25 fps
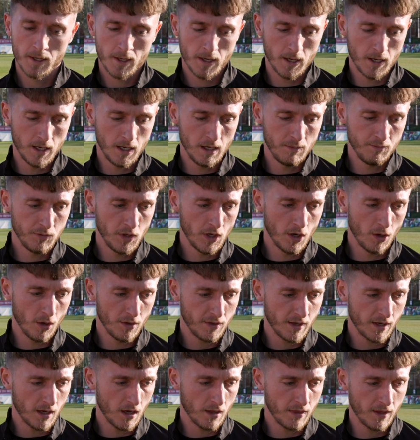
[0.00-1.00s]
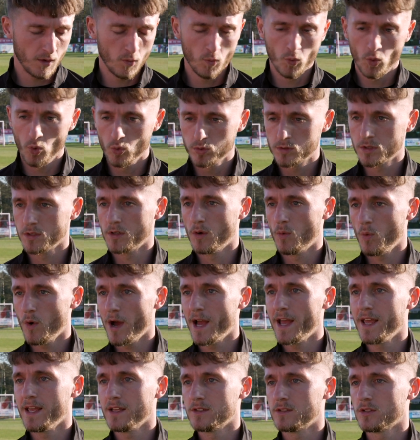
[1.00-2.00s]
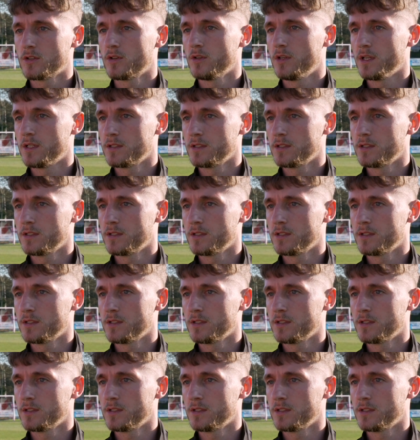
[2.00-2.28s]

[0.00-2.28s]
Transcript: I think Walton away is a good